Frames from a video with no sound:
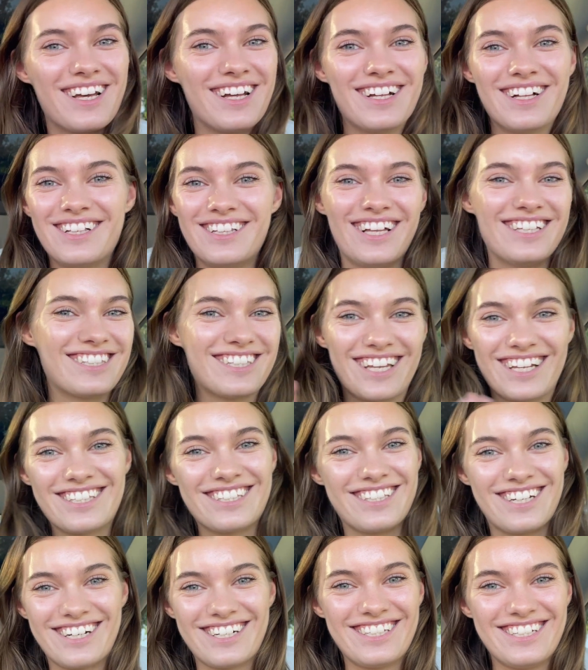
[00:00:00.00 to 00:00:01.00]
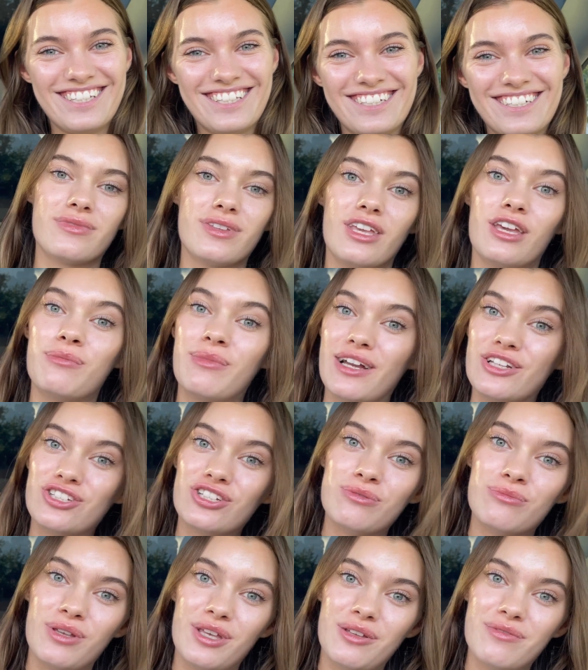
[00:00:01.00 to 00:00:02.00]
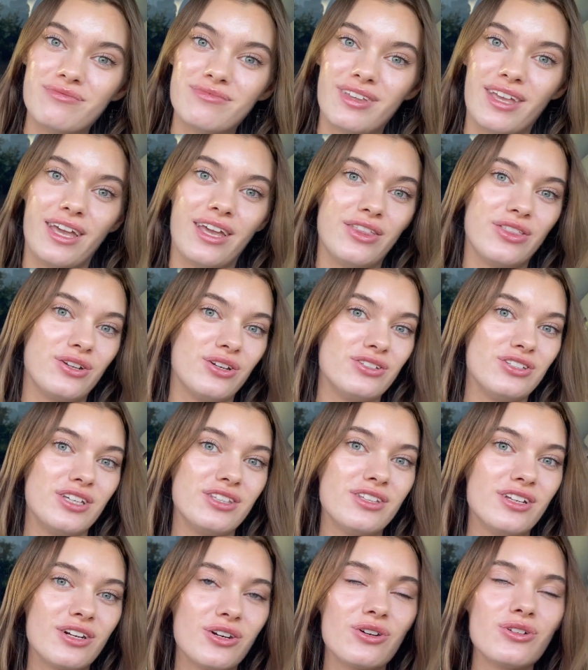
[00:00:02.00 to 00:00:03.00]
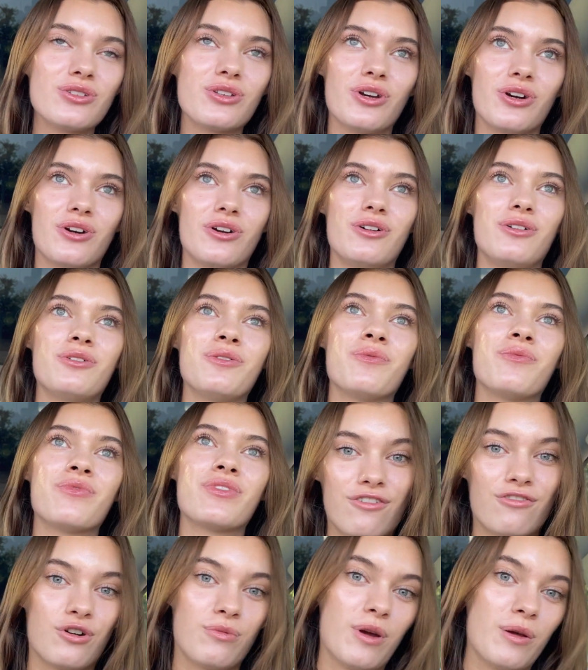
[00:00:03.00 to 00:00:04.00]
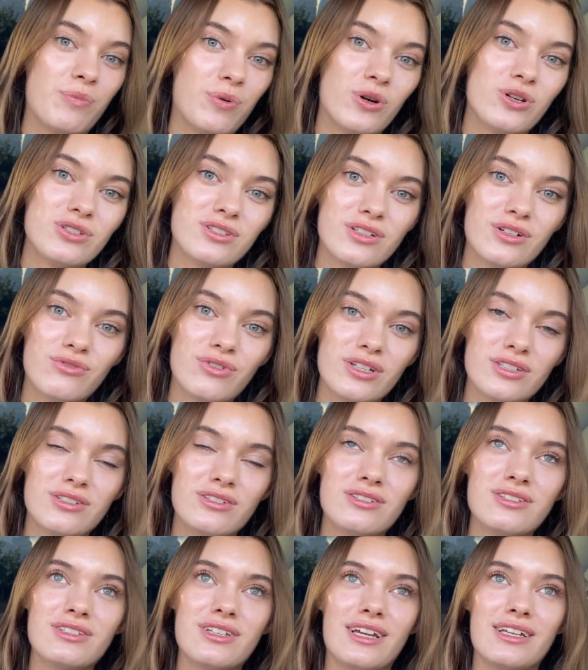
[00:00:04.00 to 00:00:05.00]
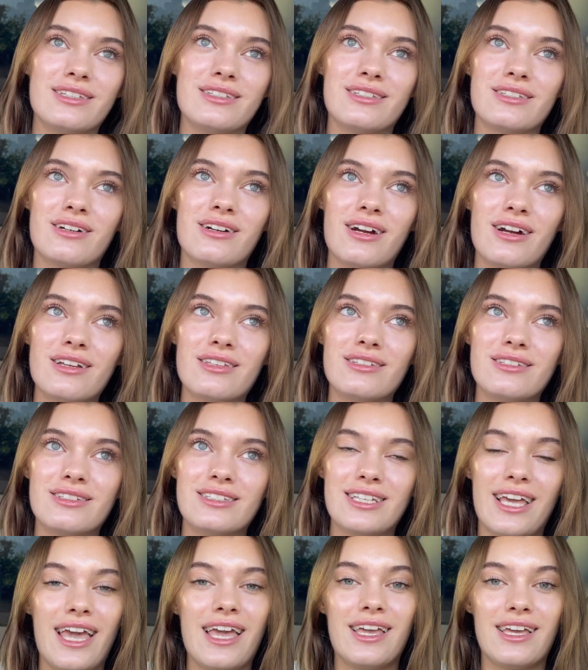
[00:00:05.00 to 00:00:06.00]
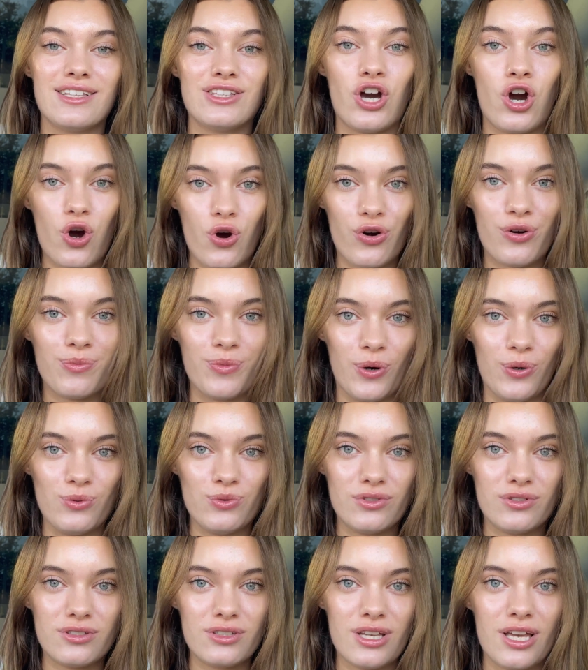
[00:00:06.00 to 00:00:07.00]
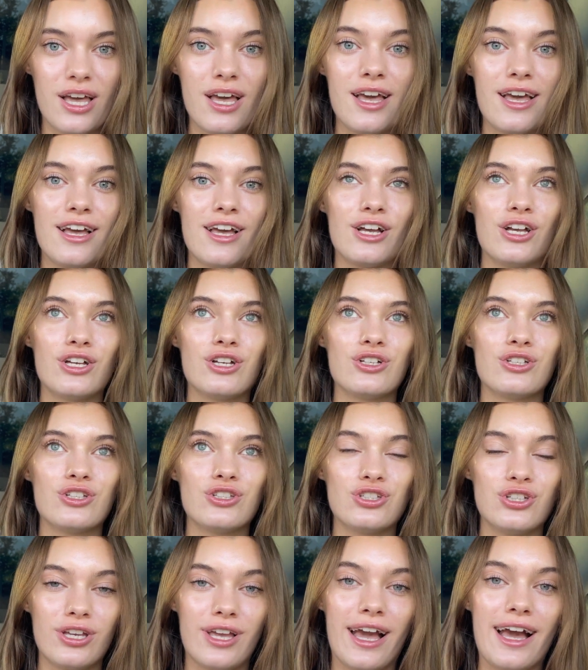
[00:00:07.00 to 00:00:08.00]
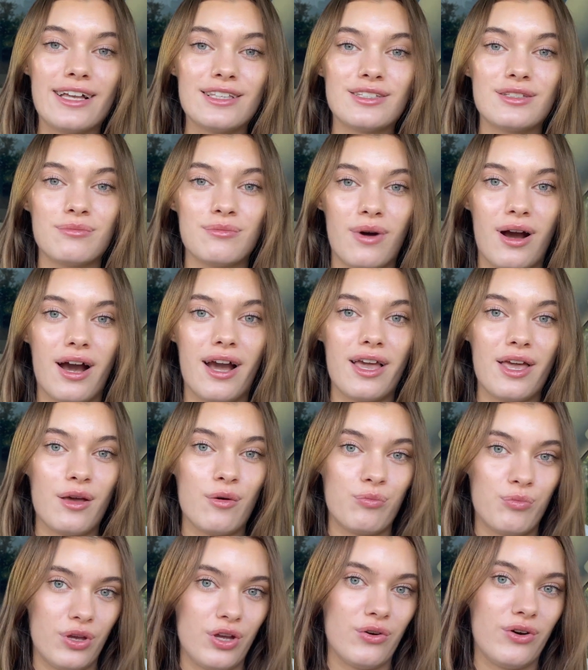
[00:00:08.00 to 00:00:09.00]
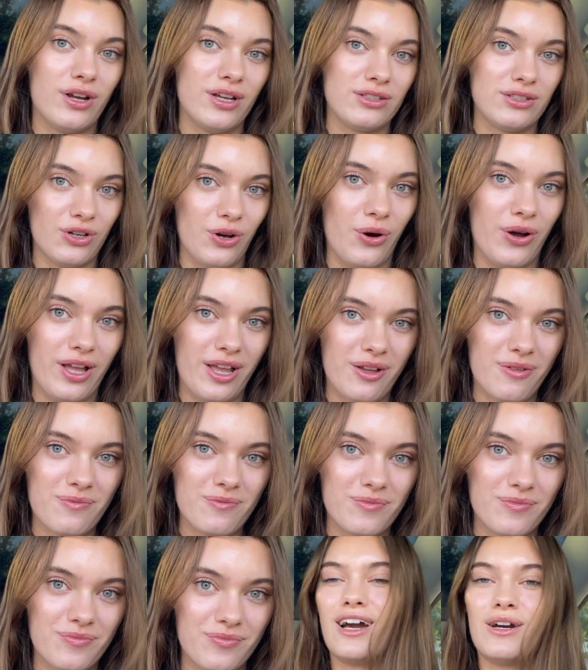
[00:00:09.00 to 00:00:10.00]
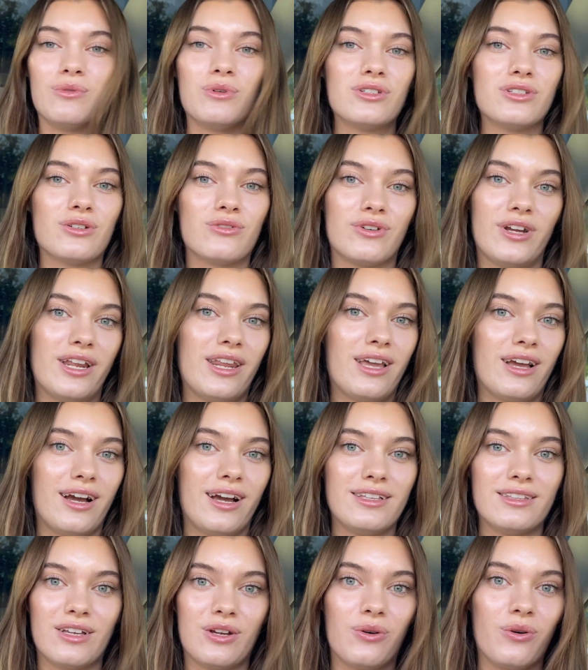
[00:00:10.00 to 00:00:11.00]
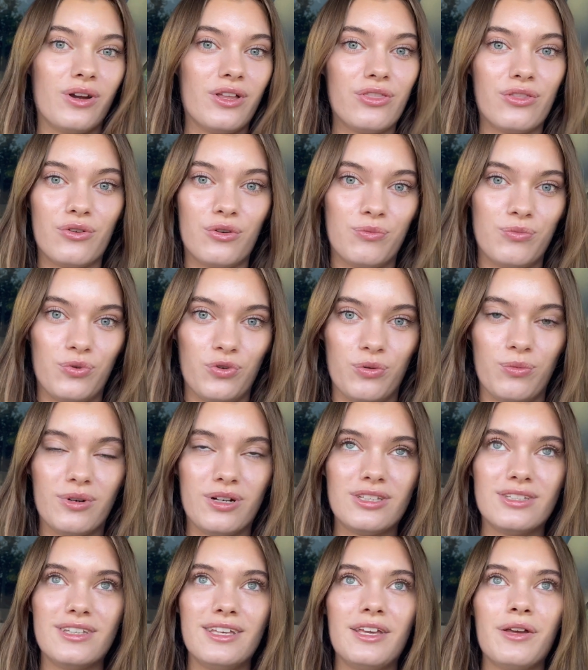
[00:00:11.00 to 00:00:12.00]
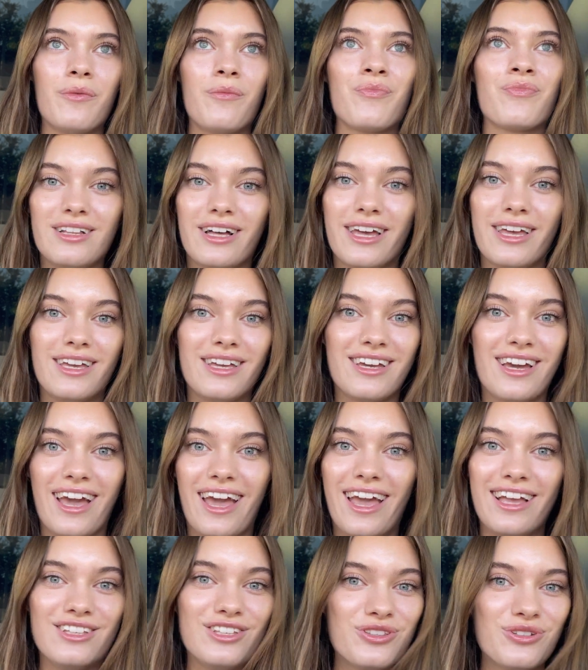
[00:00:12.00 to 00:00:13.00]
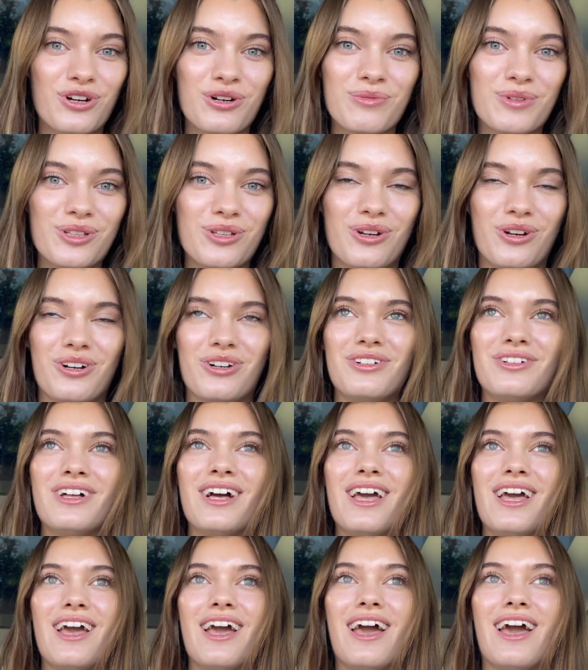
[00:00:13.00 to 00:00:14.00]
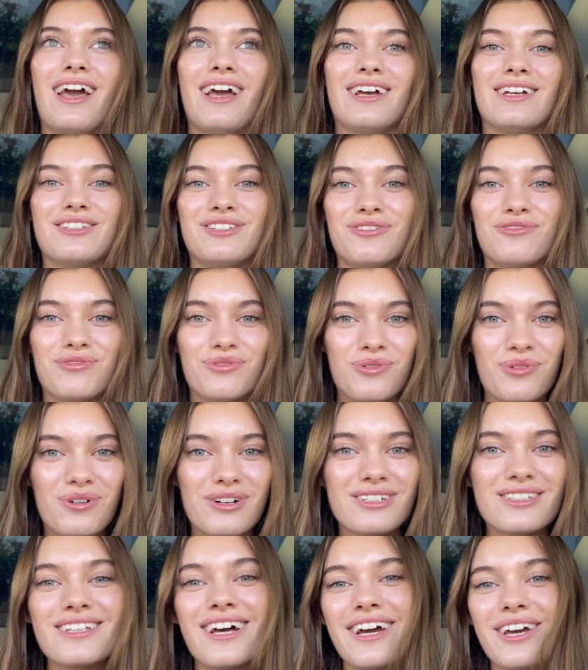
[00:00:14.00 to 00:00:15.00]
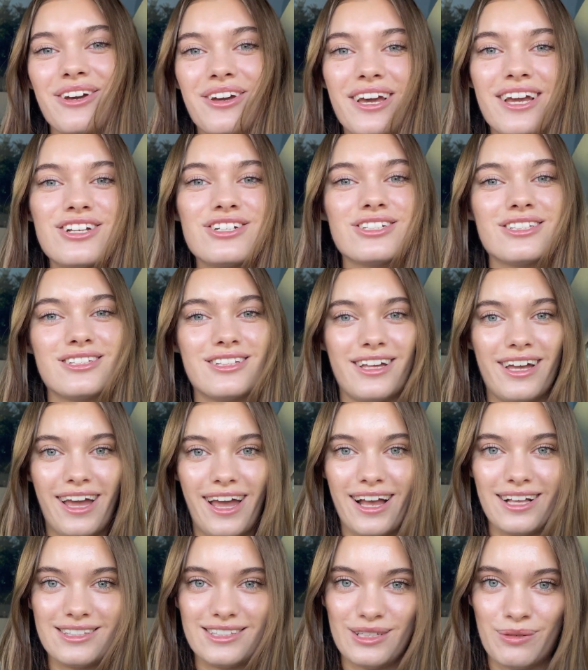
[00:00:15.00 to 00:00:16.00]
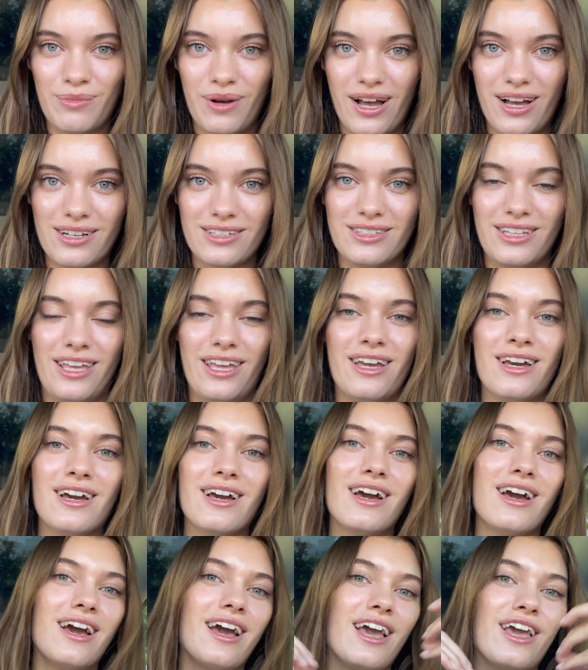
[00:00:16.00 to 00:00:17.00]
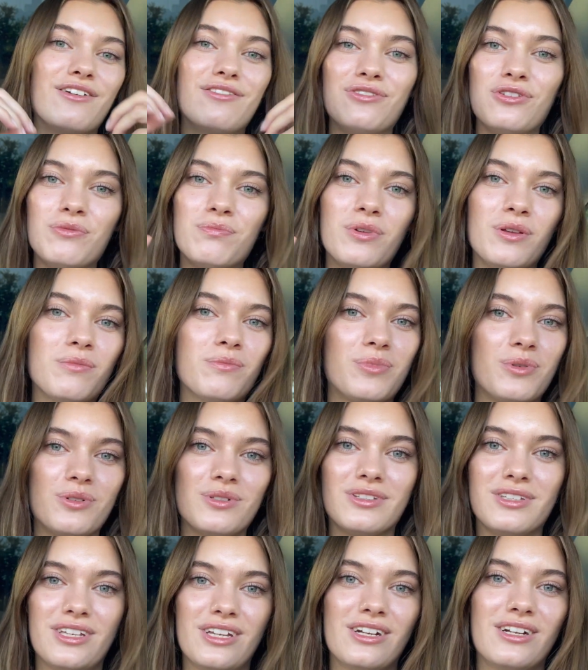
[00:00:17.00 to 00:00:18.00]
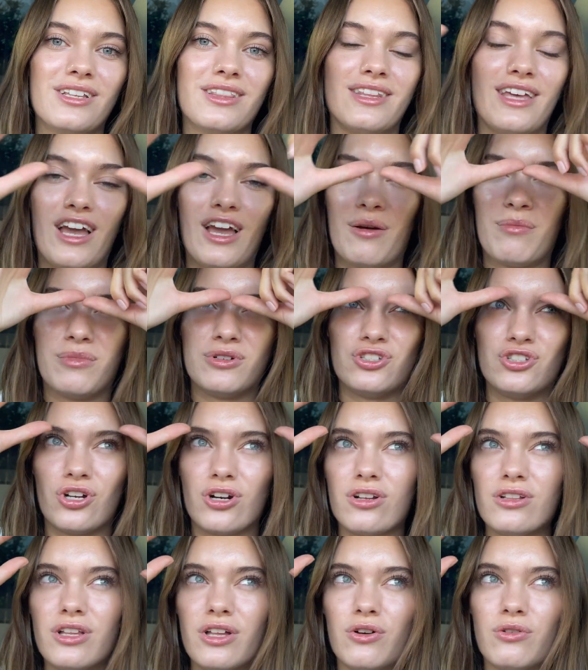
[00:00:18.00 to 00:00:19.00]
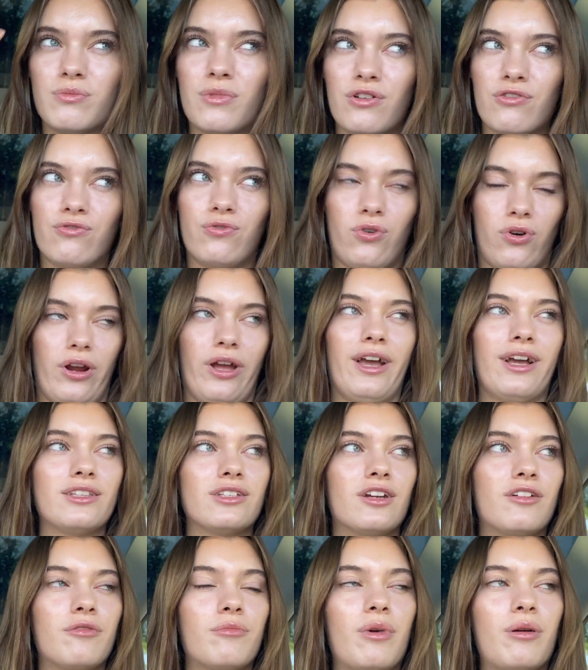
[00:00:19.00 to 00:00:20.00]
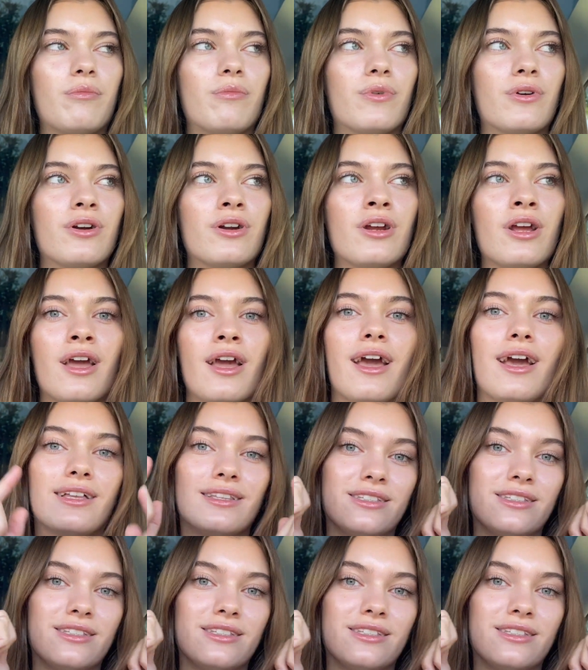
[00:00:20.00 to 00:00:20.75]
Let's get started. Imagine me, a 13-year-old girl. For my personal reasons, I start taking hormones to get my period going. I was already kind of going through puberty like any normal girl, and of course I occasionally had some acne, a few pimples here and there, majorly on my forehead I remember, and